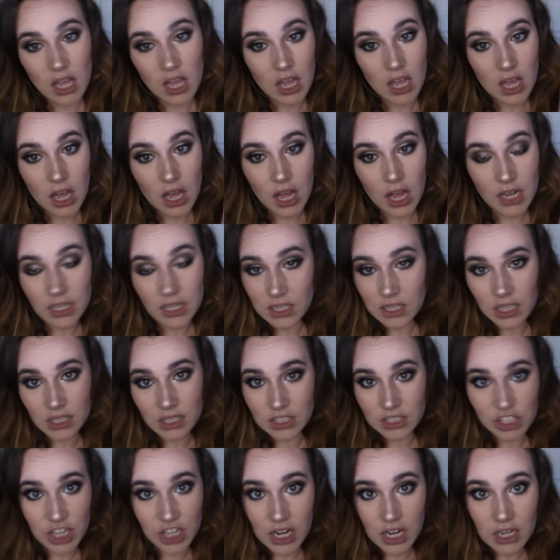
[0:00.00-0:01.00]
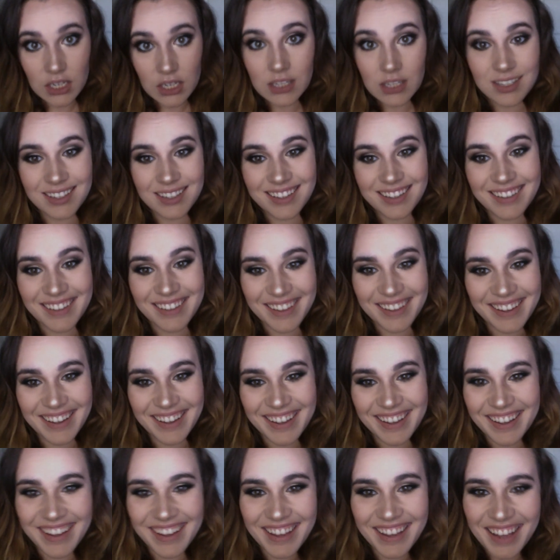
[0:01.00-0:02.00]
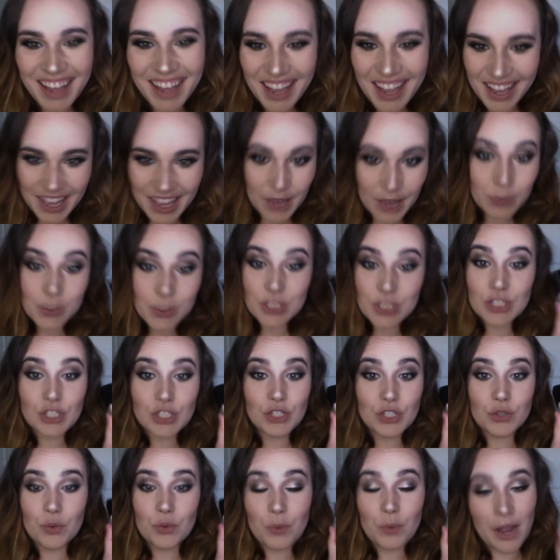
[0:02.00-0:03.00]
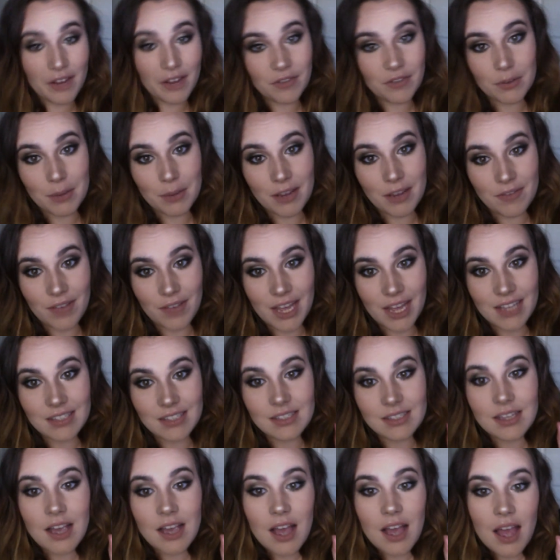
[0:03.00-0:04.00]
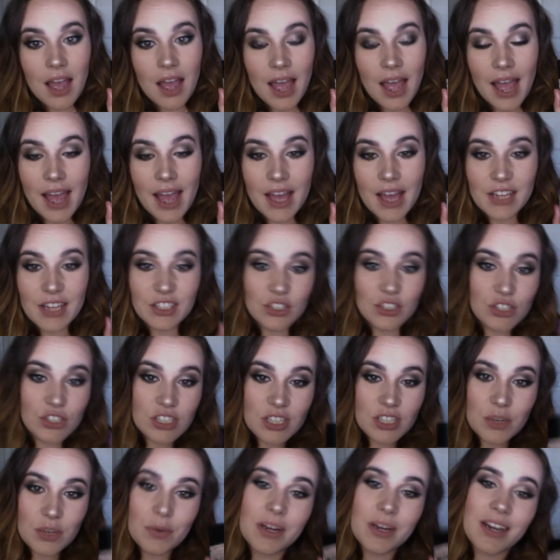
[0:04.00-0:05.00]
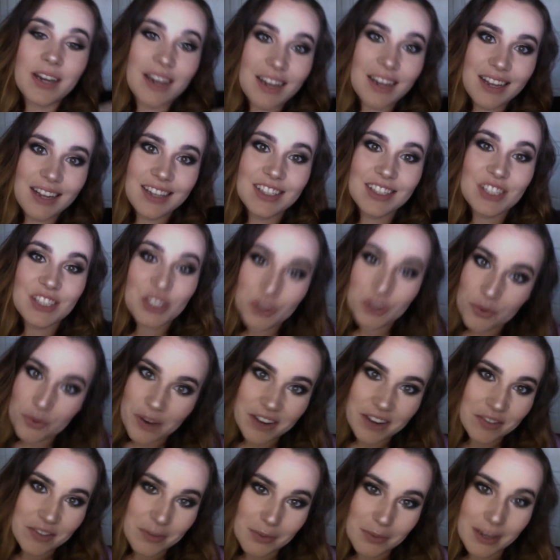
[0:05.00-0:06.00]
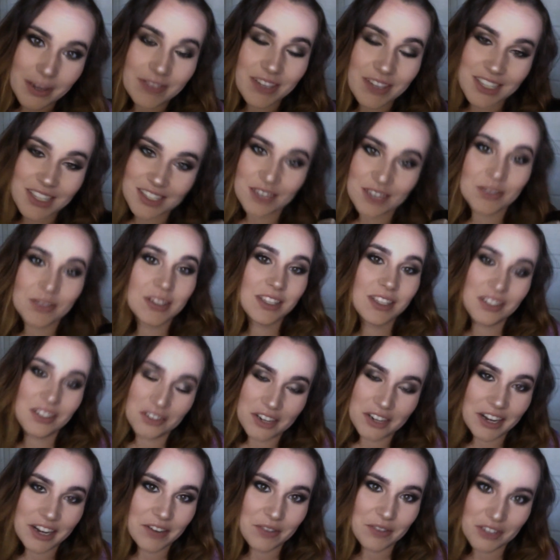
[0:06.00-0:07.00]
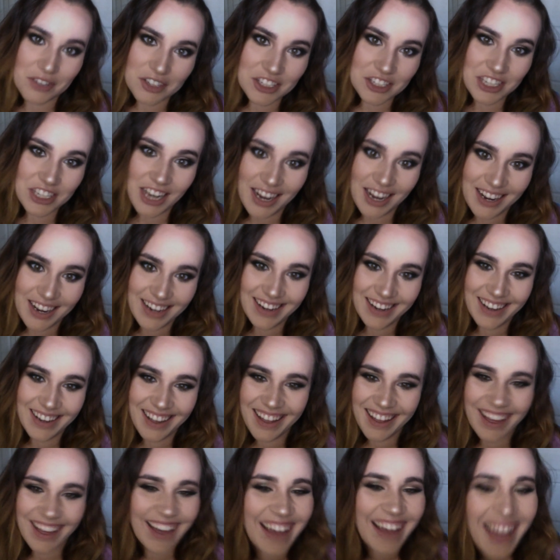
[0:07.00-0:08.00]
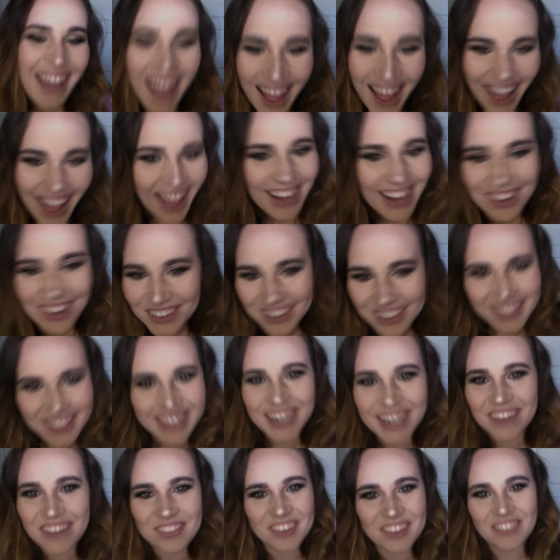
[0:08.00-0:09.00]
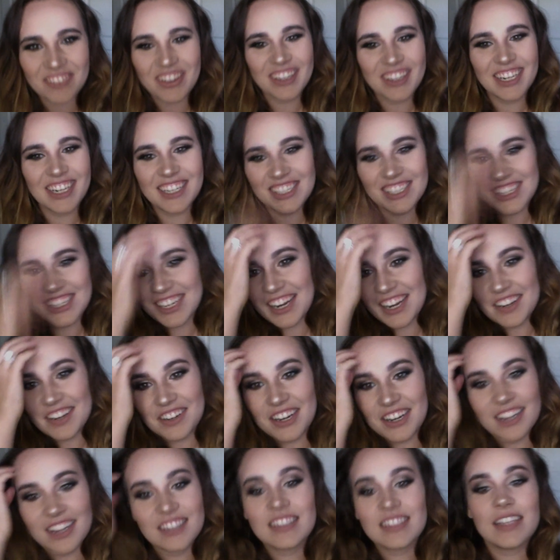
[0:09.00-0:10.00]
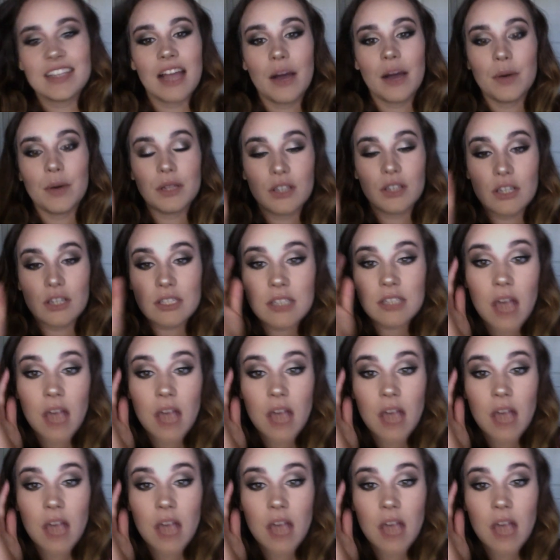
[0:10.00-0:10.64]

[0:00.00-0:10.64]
I didn't like the shade. It was too white for my face. And usually when it's too white for my face, I really don't care for the shade. I don't really care for the foundation. I don't care to see how it looks.